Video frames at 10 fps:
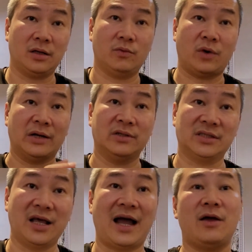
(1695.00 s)
virus
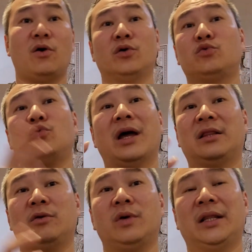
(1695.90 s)
die or to
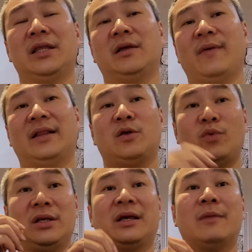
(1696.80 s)
activate. If
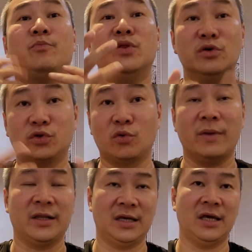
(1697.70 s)
activate, it can produce so
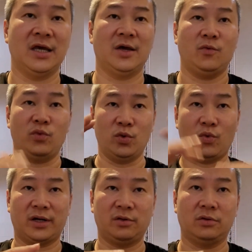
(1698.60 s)
many. We
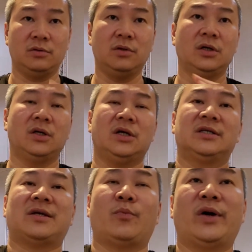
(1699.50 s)
want to
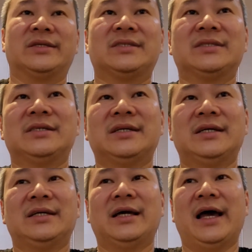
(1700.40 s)
suppress
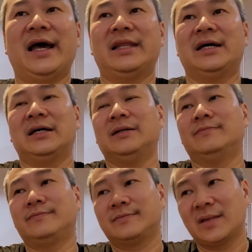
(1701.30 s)

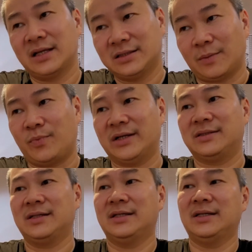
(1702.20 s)
and
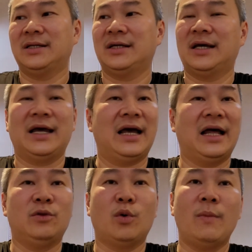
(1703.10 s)
suppress,
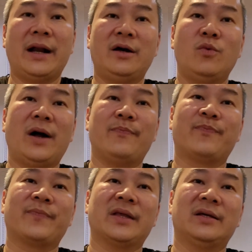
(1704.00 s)
and no matter what.
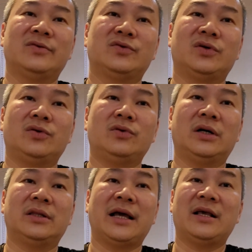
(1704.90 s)

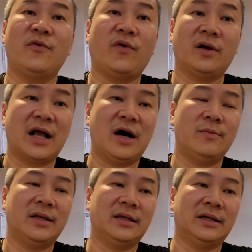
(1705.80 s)
So thank you for
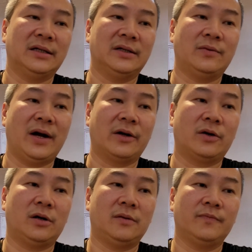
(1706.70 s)
government what I
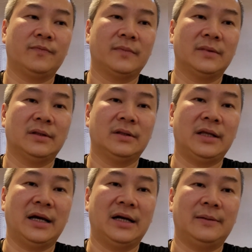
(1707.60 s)
call
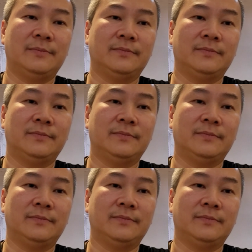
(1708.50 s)
their